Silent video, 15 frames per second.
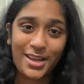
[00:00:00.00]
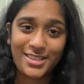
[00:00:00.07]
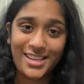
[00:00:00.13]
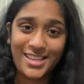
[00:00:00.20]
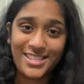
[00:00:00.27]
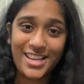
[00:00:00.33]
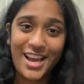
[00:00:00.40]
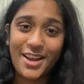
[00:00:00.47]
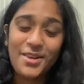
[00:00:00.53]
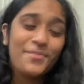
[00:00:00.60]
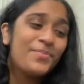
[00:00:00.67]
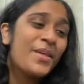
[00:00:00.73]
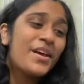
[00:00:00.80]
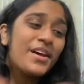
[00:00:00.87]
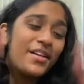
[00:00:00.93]
Sing Se
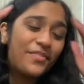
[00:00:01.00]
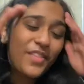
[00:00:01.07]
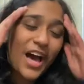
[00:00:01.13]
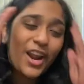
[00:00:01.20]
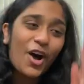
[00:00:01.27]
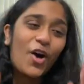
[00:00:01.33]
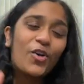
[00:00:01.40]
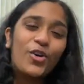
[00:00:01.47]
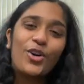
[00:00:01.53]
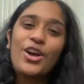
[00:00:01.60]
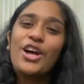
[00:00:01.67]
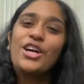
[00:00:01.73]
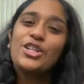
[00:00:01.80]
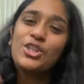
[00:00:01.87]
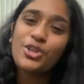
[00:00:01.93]
that utter
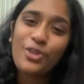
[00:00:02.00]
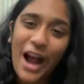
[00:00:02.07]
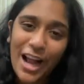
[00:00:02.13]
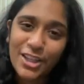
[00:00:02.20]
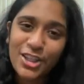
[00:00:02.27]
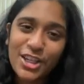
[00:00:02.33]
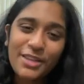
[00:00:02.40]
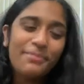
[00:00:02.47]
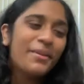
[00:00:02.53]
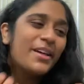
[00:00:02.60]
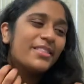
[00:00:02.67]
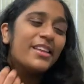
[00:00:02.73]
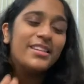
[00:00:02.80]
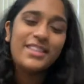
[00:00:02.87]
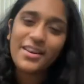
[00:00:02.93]
tragedy,
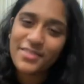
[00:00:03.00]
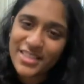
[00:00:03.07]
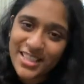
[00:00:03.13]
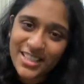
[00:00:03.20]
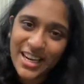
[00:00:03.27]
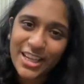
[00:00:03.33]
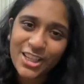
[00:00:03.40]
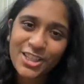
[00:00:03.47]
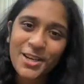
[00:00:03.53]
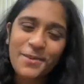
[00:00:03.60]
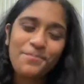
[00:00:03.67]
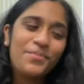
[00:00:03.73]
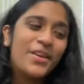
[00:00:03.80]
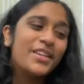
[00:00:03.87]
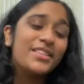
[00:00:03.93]
the
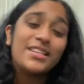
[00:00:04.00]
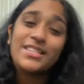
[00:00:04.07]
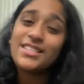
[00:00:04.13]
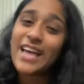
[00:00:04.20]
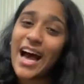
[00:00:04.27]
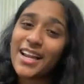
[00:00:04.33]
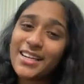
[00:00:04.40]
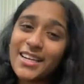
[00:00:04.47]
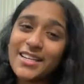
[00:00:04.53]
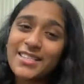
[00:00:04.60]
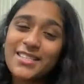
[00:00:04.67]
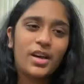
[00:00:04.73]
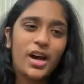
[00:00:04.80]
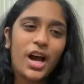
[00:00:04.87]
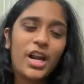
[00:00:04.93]
devastation, the
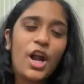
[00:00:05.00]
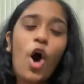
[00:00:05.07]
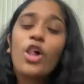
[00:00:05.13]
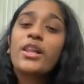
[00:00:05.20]
sadness, an all